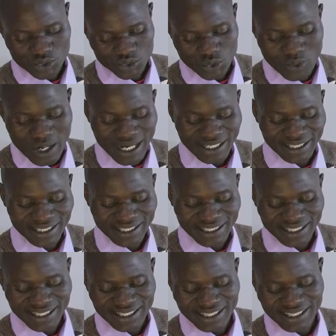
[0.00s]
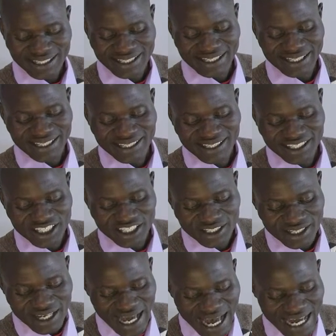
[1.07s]
to one
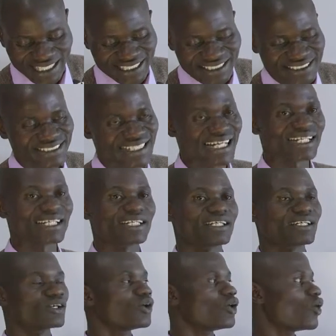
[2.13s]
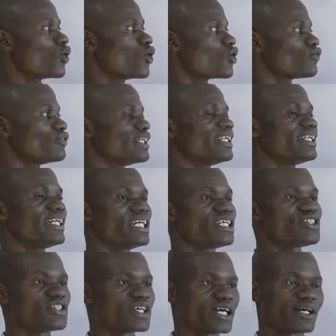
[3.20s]
understanding of the
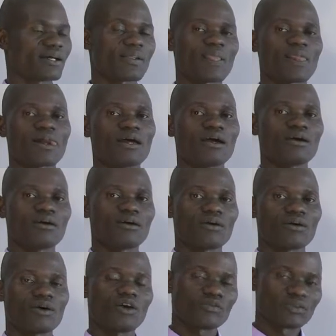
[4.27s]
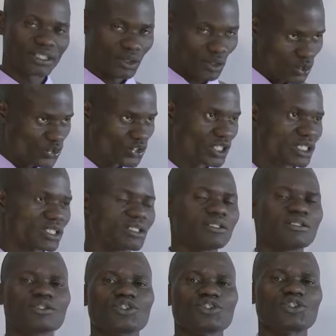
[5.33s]
nature of the ocean
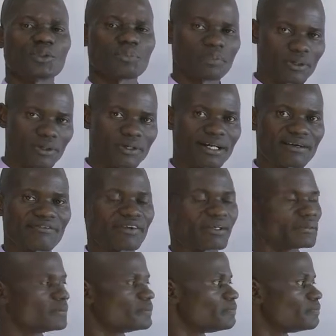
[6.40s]
topography.